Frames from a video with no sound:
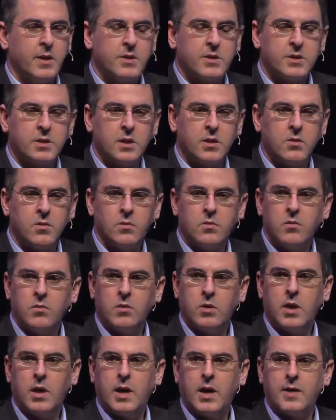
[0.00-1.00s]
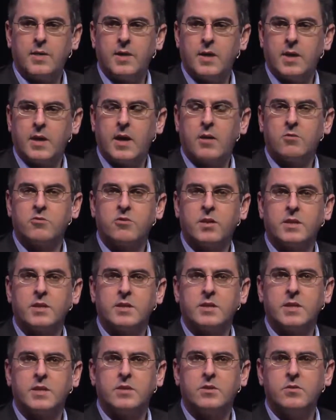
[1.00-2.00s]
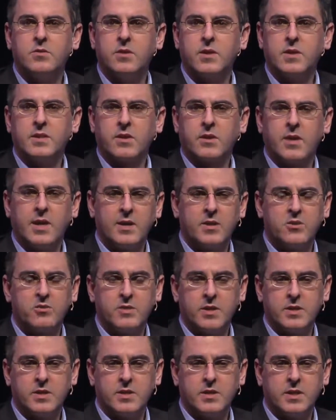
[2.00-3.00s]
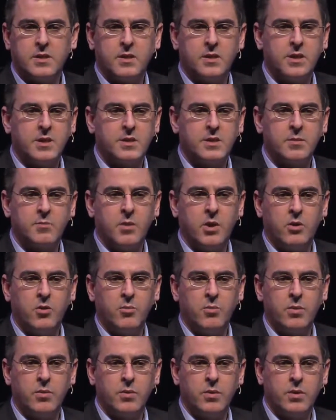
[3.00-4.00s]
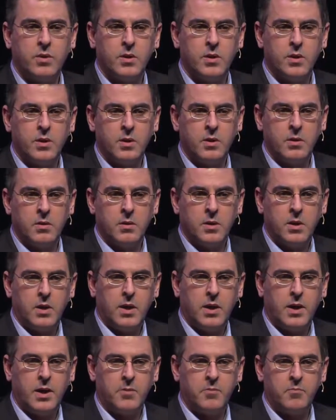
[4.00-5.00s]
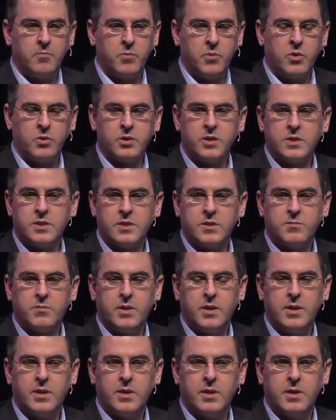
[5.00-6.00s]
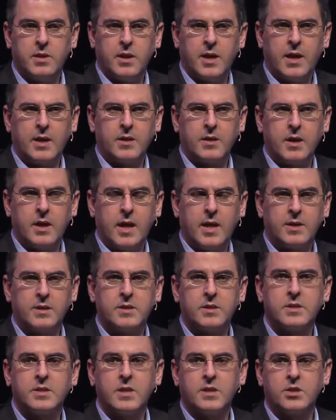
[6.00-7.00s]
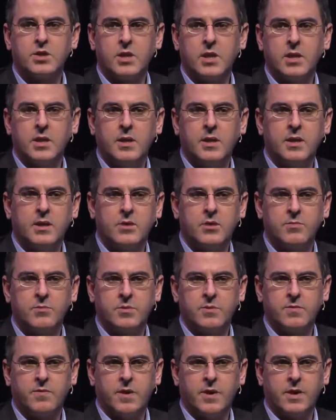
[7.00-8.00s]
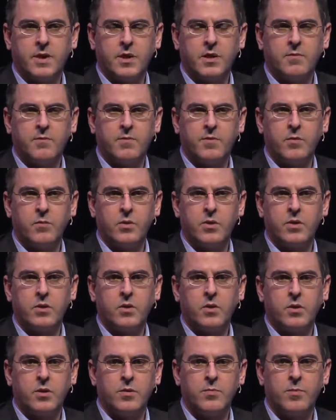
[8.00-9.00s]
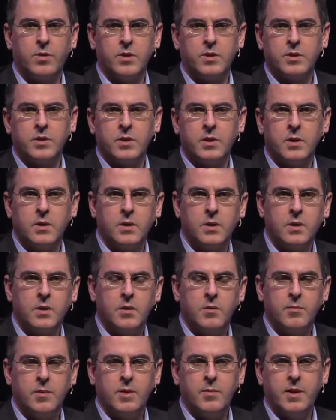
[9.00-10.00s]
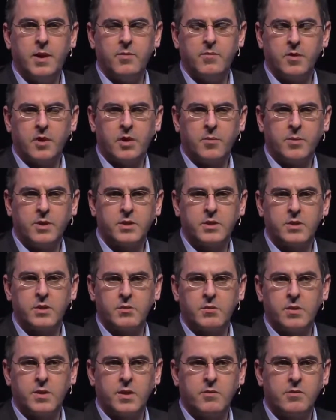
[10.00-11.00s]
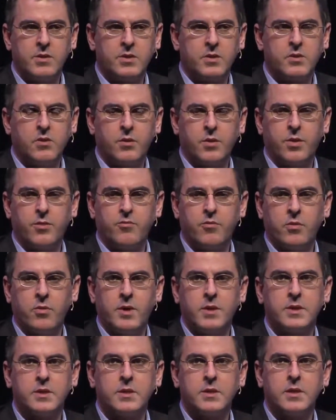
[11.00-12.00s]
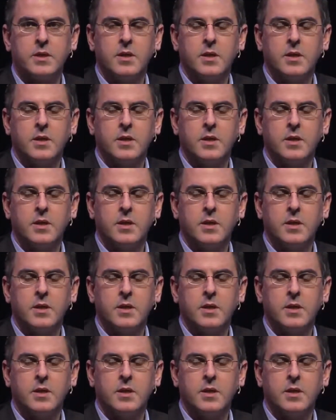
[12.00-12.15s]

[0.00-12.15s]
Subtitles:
So I think I'll try to say two things. I'd like to try to say that there's some hope, not just simply existentially in terms of finding comfort with God, but maybe even coming to know that there is God through it.